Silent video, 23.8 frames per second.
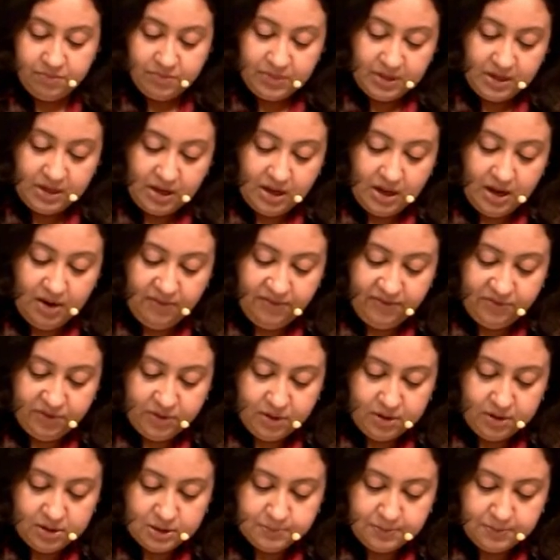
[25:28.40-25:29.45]
If
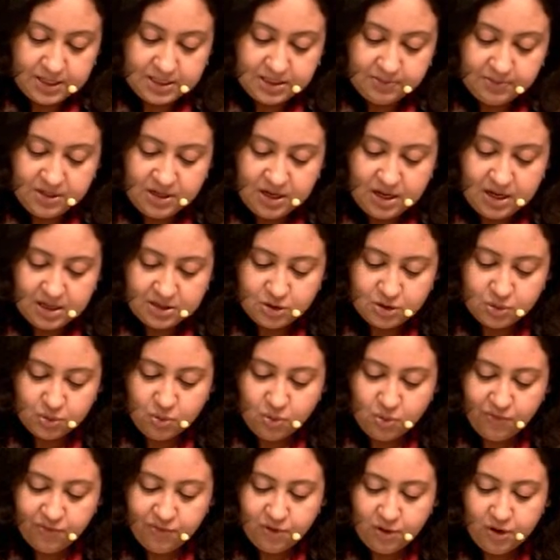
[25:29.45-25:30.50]
the specimen has to
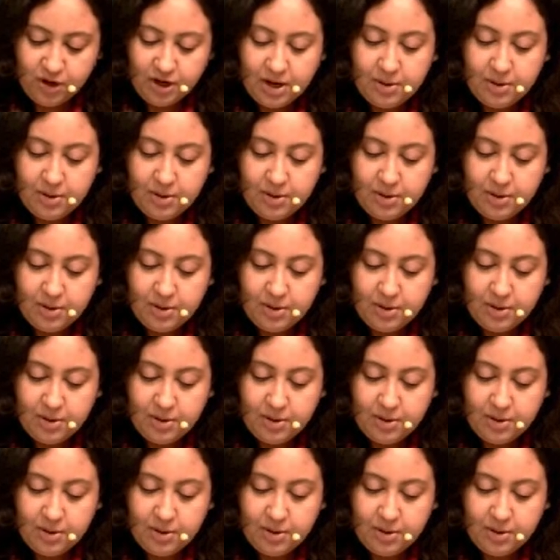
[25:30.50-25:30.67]
go for